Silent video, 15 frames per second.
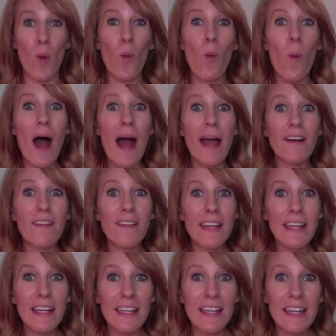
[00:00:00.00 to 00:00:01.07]
while
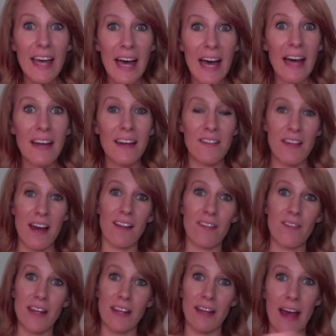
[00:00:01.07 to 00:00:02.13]
eating at the
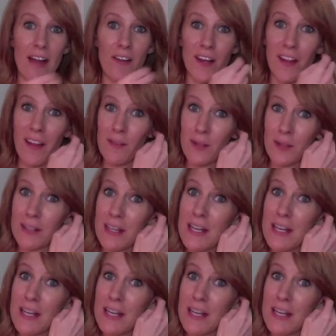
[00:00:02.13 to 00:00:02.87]
elevated calorie level.